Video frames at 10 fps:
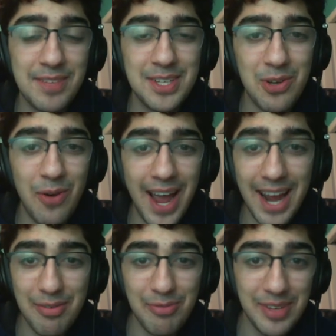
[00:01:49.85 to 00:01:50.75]
So I had
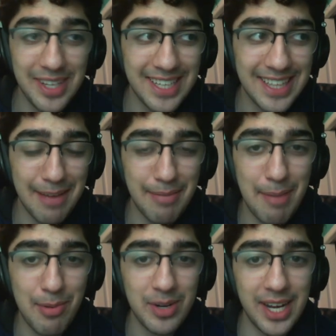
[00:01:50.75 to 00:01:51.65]
a feeling that my
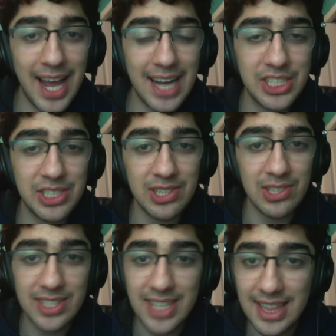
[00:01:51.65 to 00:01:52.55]
opponent had actually
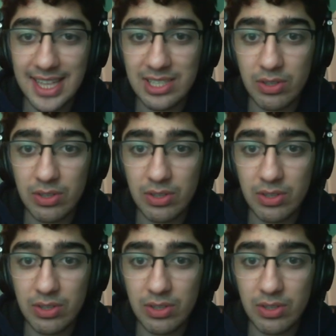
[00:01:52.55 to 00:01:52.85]
looked at this,